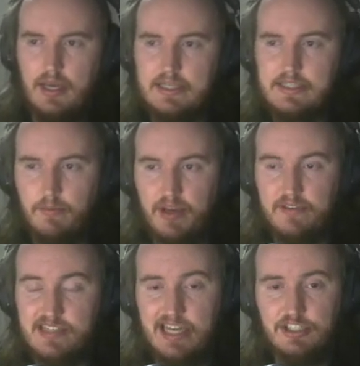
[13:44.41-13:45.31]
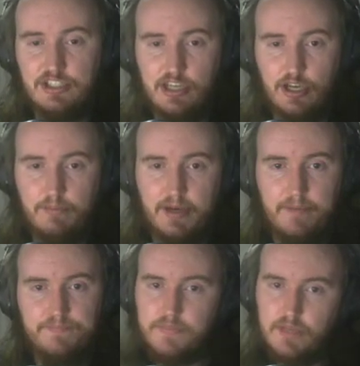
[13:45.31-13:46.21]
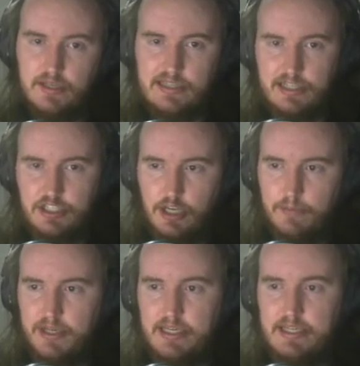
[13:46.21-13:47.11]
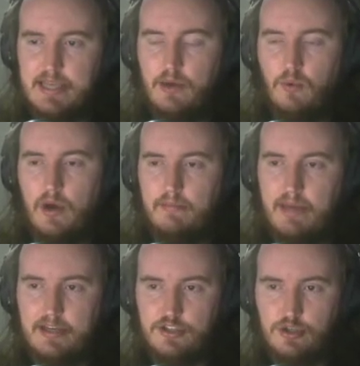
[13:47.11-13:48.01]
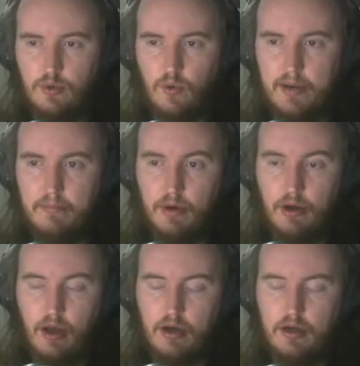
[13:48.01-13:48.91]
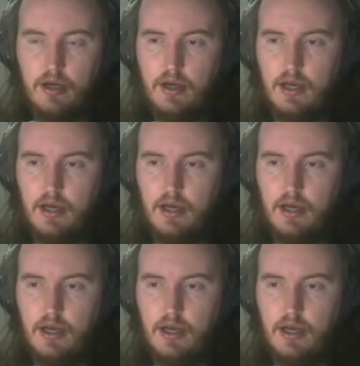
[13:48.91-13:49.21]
Next up we have Sludge Slurper. Sludge Slurper is a 1 mana 2/1 Murloc.